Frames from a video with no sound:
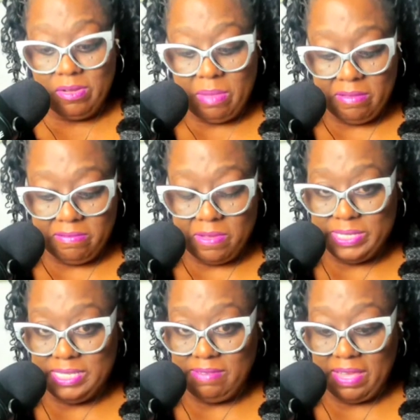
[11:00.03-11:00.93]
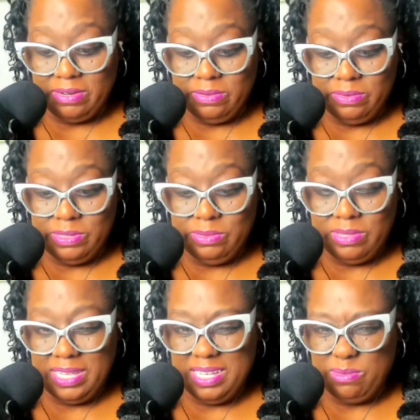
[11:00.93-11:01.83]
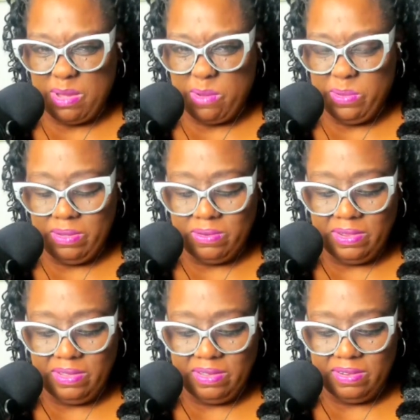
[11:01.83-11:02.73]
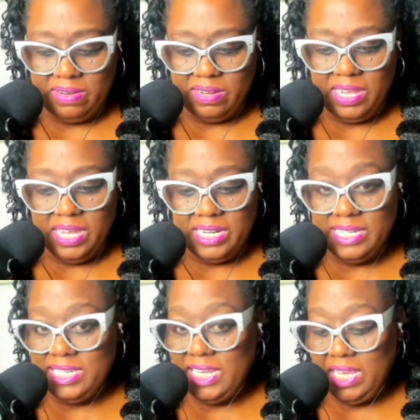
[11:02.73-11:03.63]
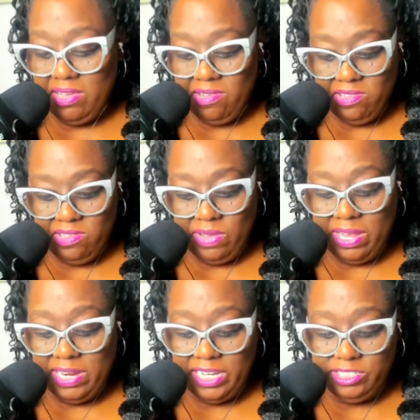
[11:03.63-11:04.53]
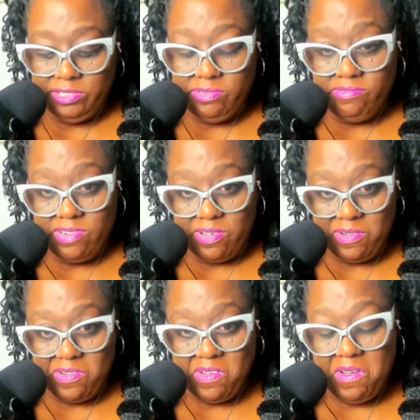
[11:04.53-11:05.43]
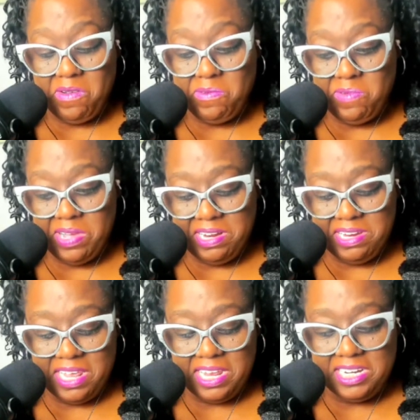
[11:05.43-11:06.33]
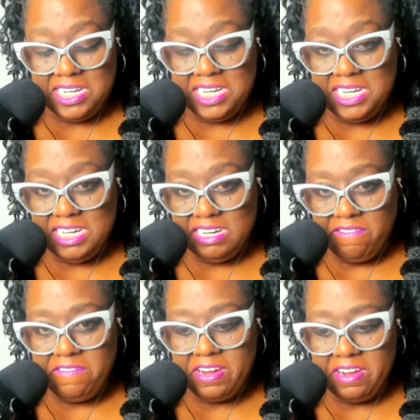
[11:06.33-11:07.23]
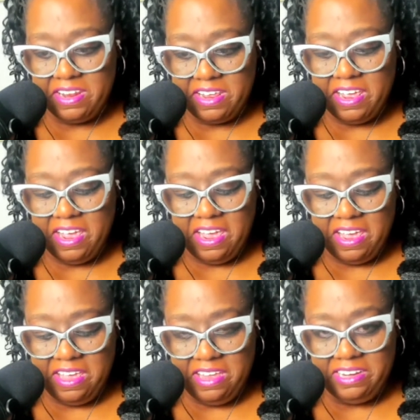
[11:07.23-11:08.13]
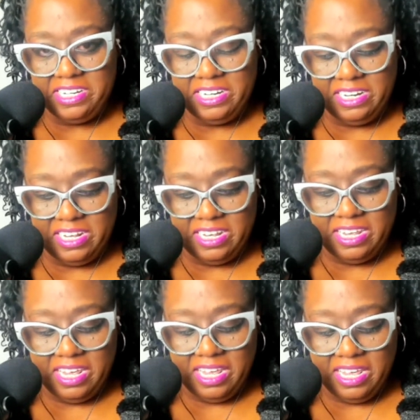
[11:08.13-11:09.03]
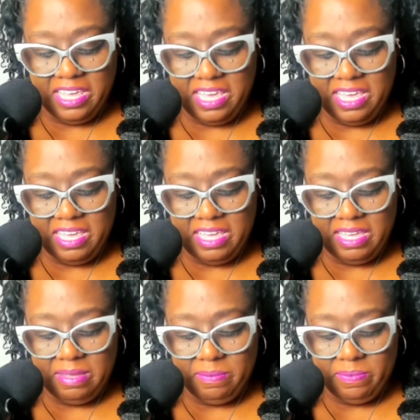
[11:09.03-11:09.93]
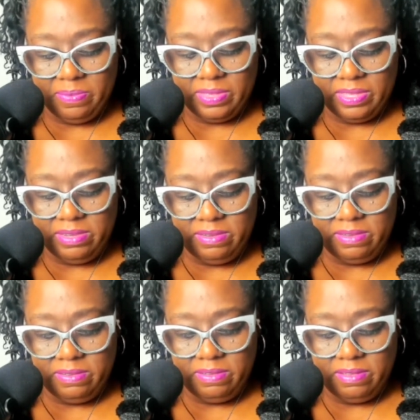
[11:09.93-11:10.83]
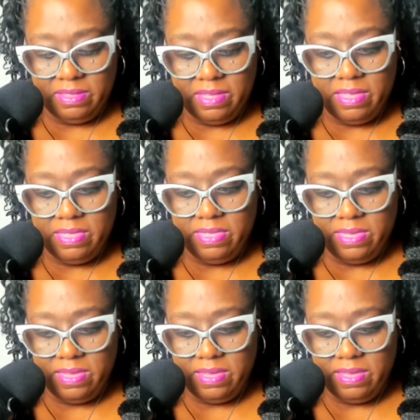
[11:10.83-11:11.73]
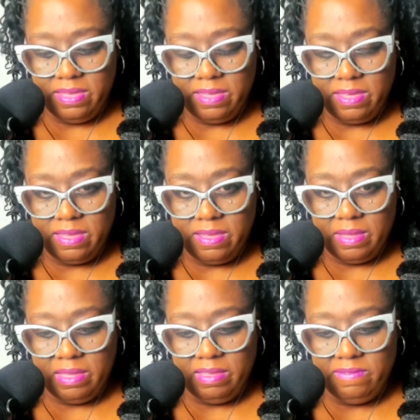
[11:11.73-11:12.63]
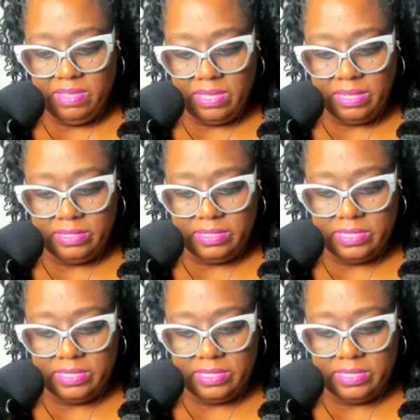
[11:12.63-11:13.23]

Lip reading: go on my phone and see if I can do two things while we on here to tell you and let you know what time Tiffany actually came to the event.